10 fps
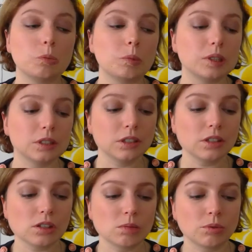But
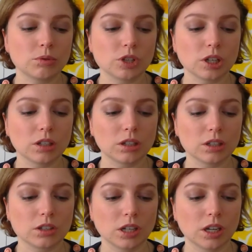this project
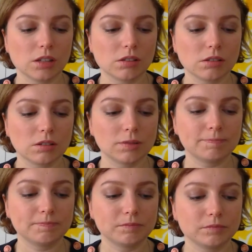actually has
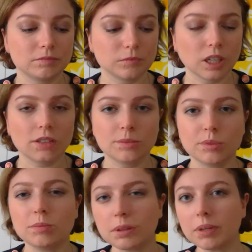
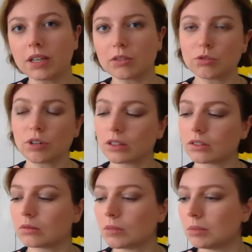put me back on track,
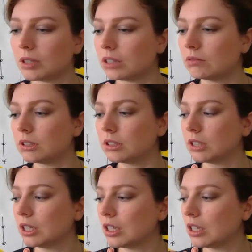so maybe I will
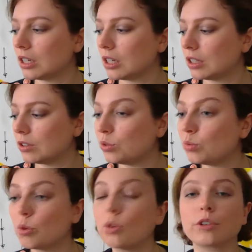
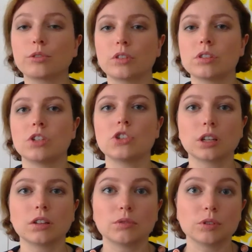do more
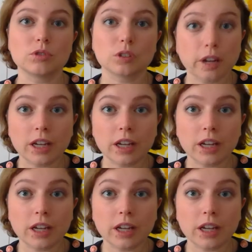cross-stitching in the future.